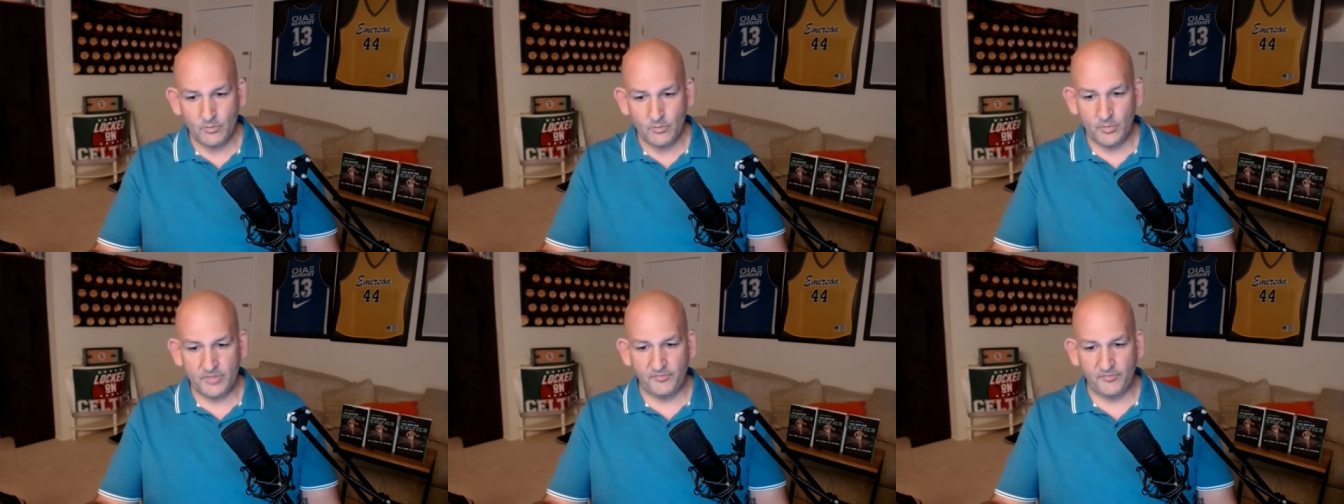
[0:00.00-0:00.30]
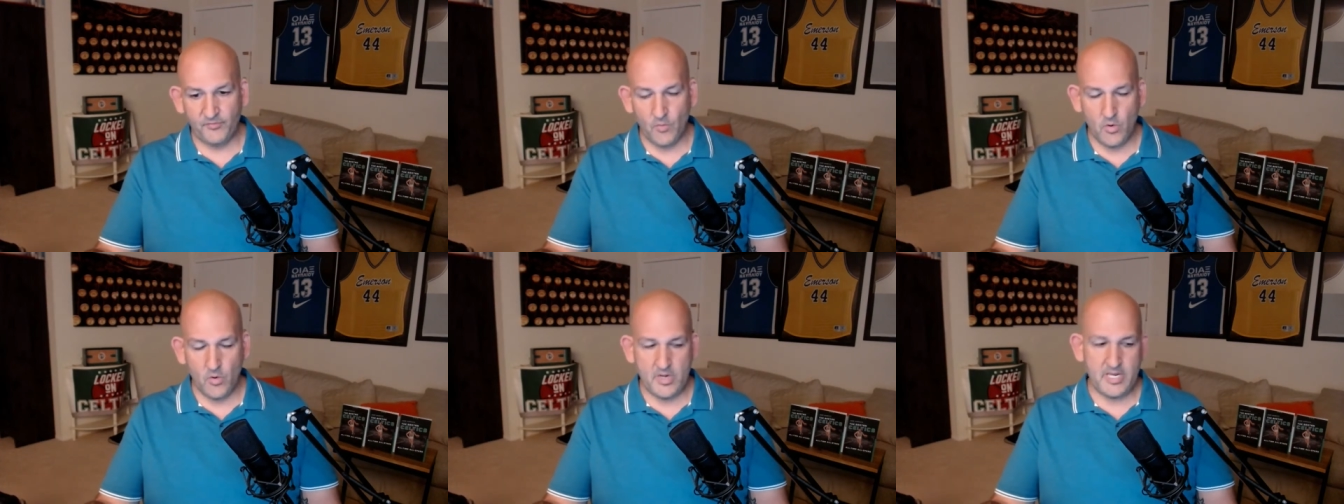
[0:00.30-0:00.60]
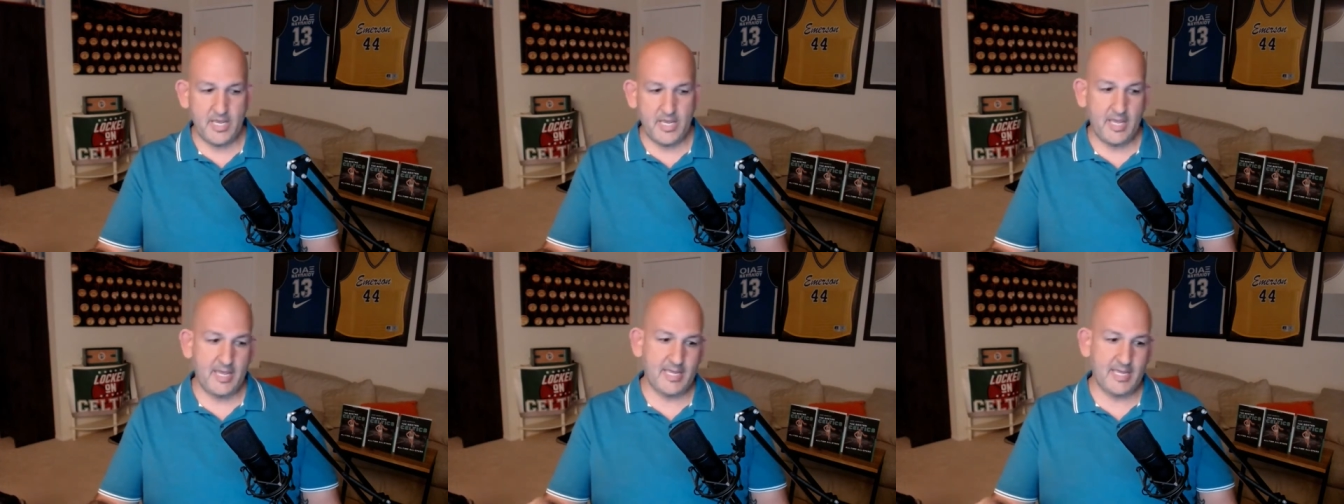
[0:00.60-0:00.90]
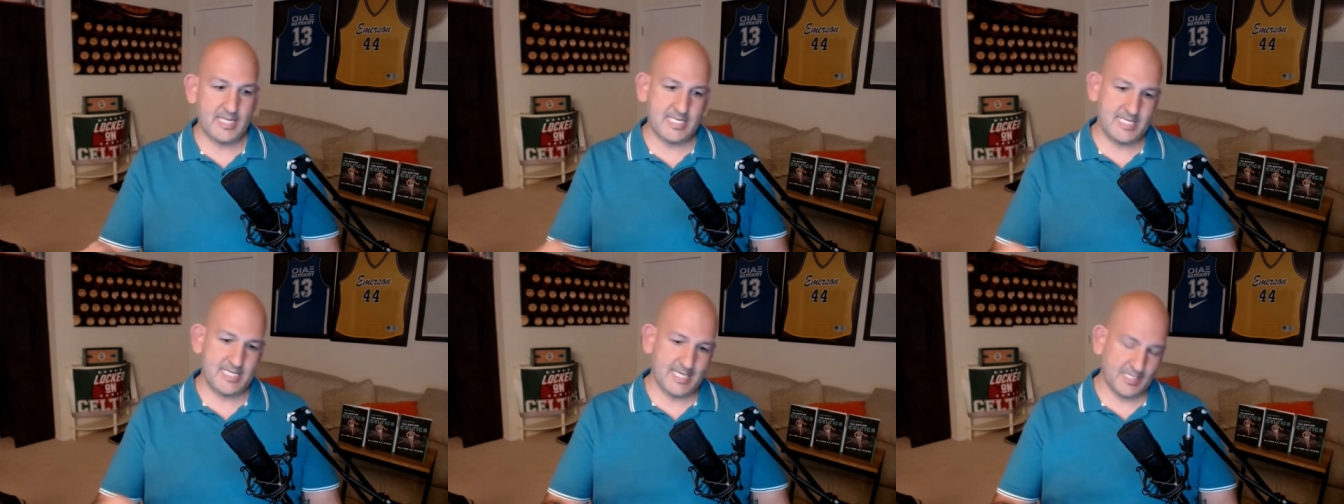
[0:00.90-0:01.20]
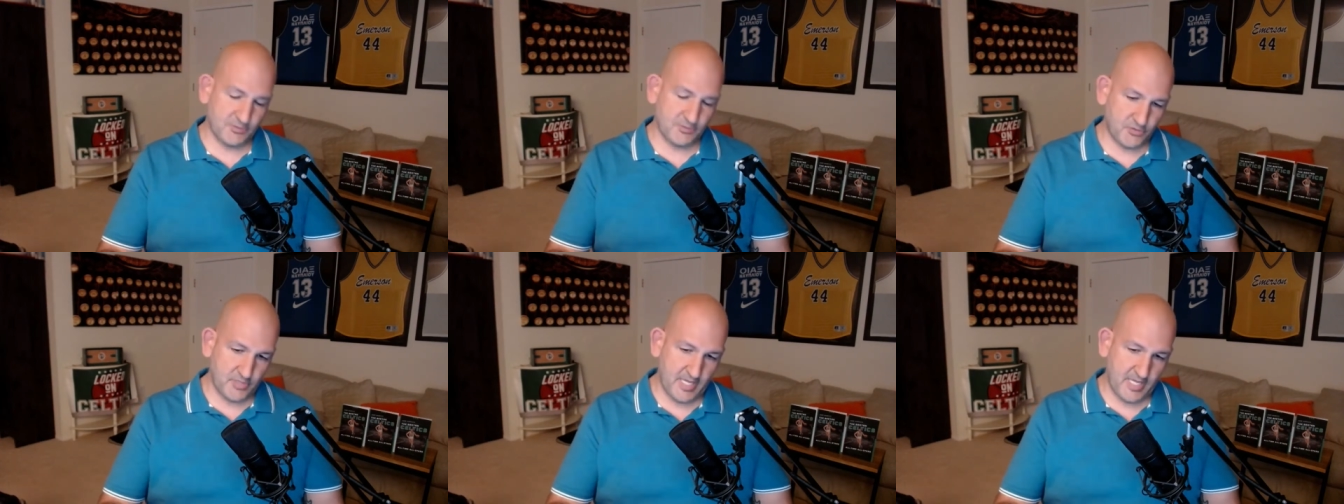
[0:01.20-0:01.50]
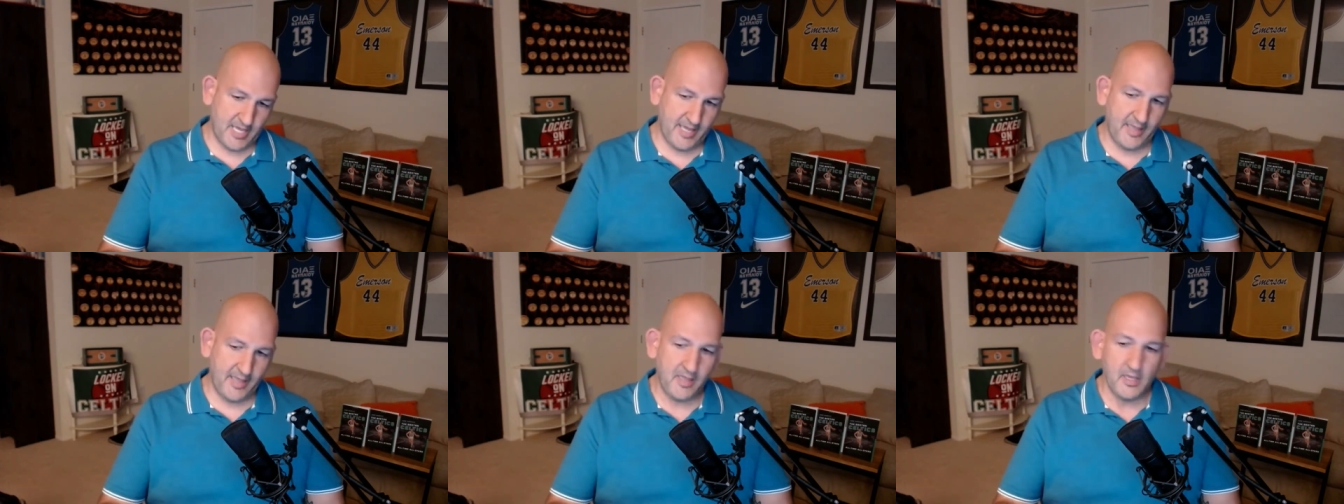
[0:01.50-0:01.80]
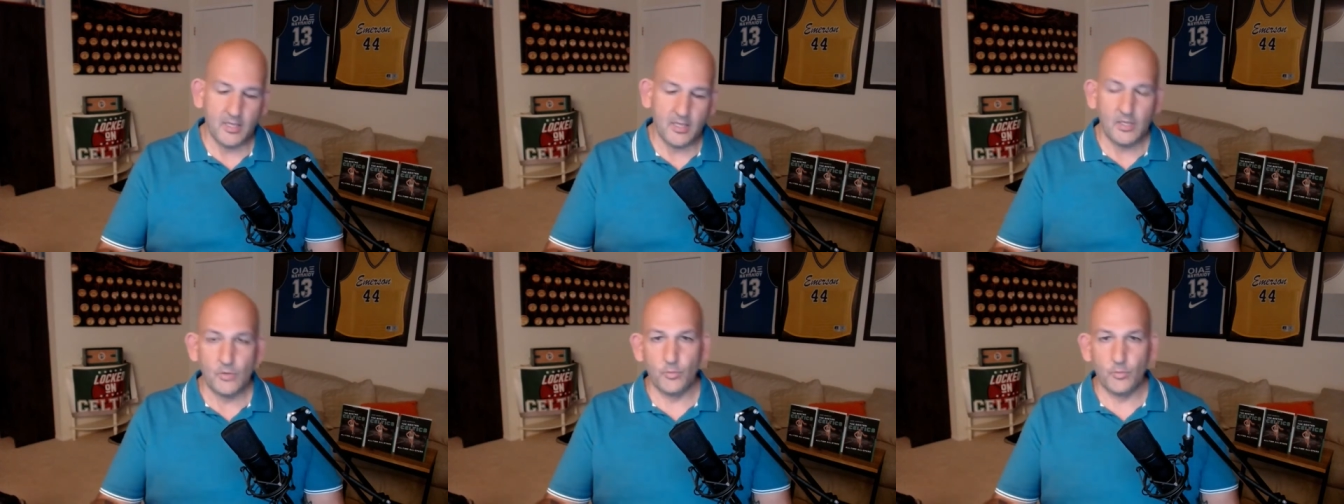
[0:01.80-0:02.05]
with Fournier and yesterday